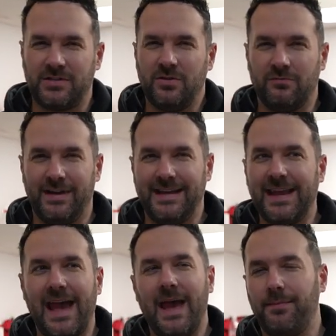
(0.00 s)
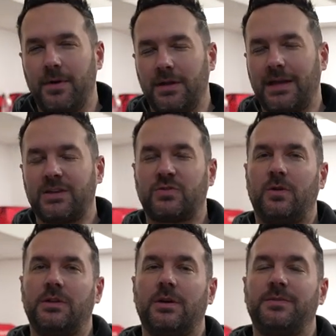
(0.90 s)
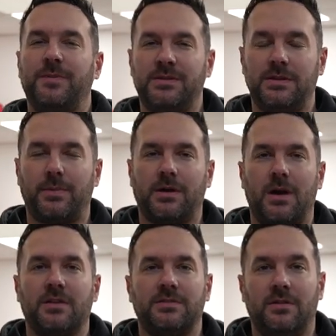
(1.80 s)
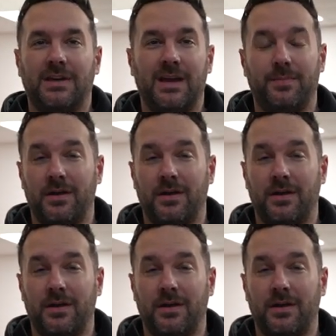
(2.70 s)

It's not really M, and they get swallowed up, especially by cars in the UK,